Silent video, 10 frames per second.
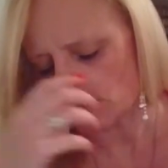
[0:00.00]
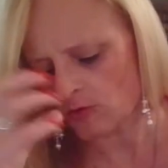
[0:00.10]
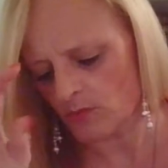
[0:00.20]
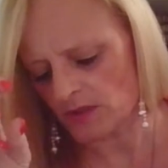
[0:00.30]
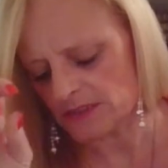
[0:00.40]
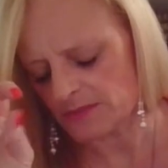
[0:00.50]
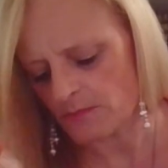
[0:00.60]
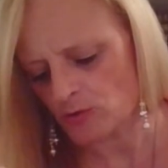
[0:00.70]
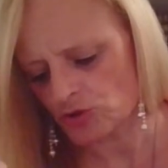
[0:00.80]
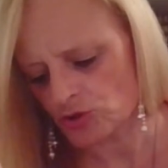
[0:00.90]
almost
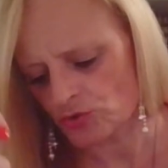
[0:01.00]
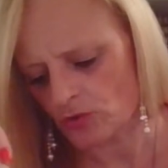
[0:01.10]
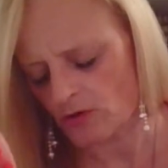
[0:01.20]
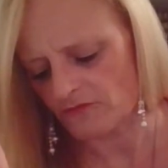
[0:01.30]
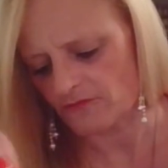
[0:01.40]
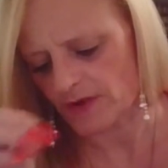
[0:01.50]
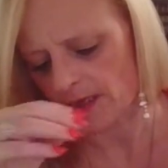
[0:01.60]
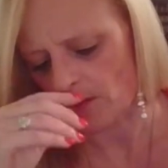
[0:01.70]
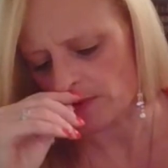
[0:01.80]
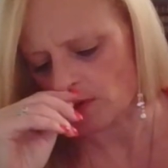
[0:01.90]
emotional conflict
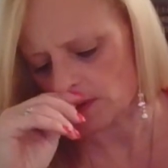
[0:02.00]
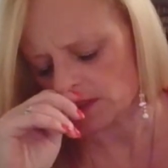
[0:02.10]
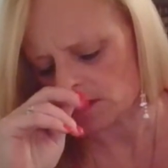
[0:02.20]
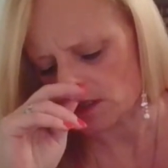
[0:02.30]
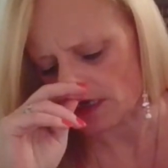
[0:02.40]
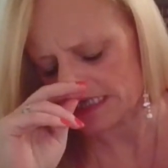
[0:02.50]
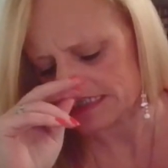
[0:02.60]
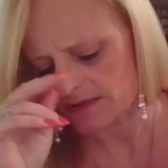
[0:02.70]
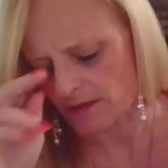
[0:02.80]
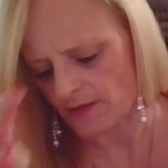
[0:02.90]
going on inside
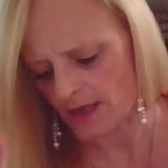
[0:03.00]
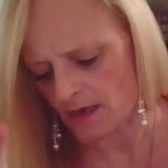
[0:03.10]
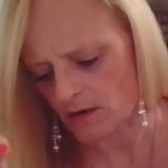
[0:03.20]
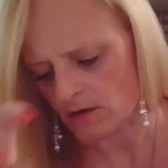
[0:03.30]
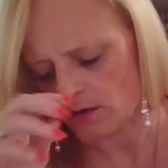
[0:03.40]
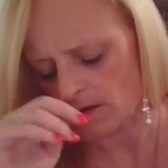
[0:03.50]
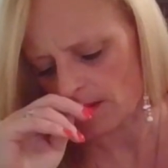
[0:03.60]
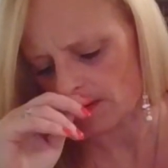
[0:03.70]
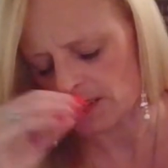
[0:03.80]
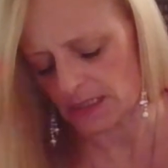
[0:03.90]
that they are
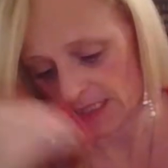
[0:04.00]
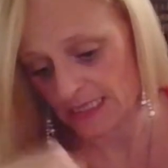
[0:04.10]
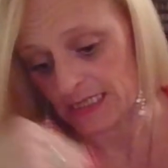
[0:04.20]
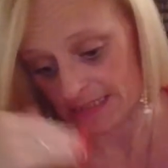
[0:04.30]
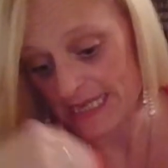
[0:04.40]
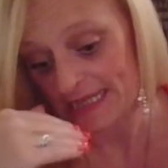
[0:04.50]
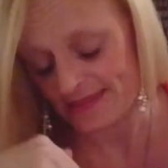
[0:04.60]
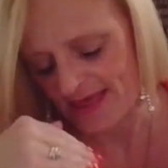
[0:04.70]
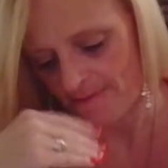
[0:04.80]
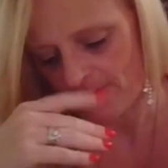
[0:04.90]
in
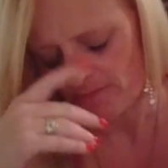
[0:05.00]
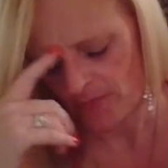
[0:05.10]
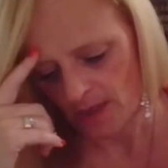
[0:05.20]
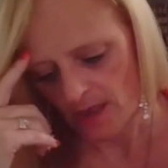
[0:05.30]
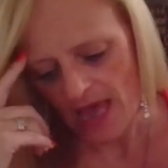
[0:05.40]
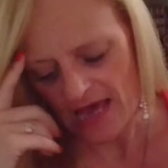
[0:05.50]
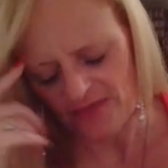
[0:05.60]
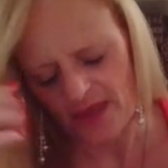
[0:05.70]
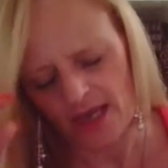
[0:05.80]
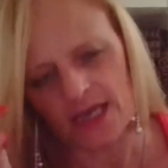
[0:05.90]
them,
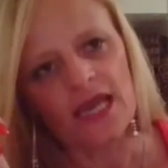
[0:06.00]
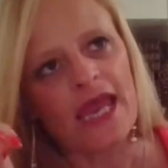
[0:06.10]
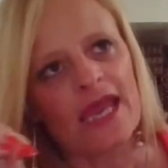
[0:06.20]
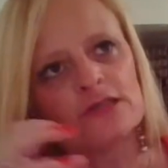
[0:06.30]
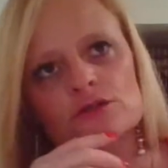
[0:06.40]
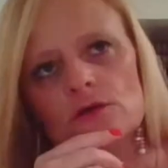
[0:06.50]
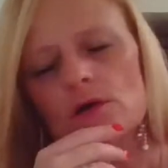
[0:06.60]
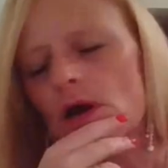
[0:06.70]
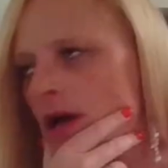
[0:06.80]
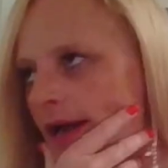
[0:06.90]
and they, it's,
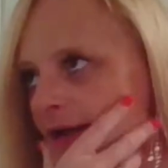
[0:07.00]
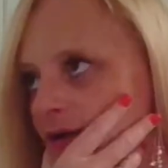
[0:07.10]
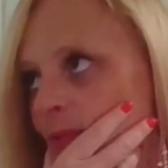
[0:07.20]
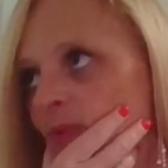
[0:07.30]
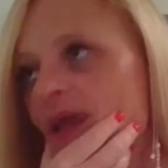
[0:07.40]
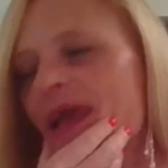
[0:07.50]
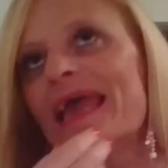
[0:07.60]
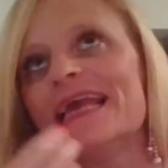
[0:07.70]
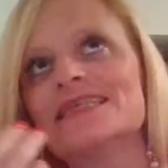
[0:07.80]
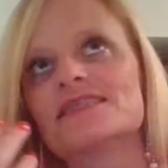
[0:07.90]
how can I put it?
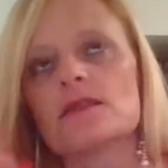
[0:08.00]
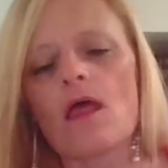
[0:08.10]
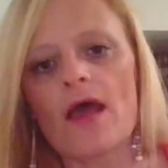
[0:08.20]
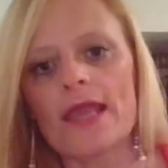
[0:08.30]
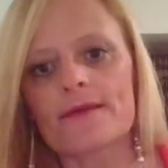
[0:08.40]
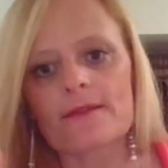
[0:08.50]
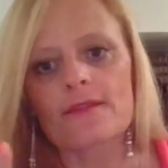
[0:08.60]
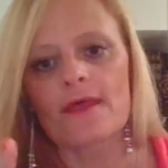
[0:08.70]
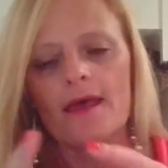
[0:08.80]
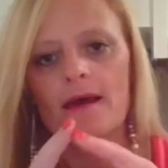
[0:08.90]
It's like
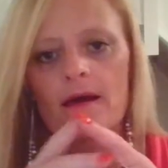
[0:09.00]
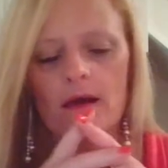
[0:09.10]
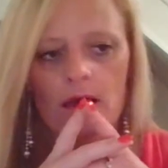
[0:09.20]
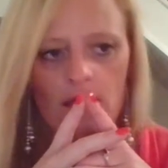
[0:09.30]
they're,